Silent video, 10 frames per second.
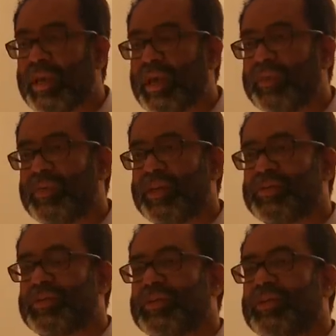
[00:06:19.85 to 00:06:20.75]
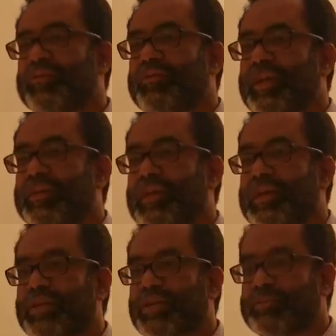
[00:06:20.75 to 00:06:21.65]
this faith
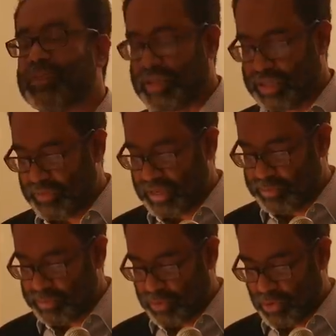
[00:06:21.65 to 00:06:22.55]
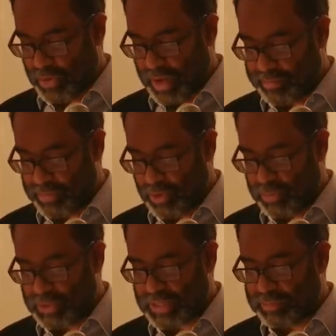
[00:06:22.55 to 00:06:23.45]
leadership development program, or
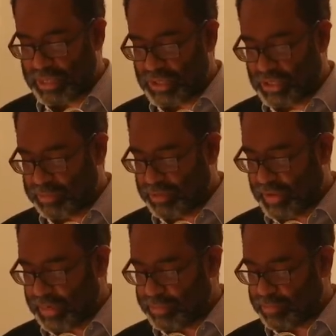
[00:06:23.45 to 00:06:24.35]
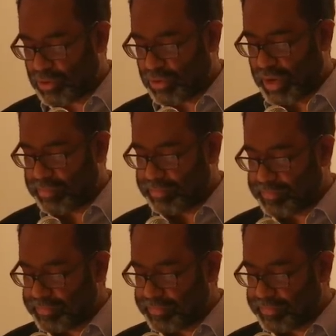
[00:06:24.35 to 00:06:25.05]
Muslim leadership development program.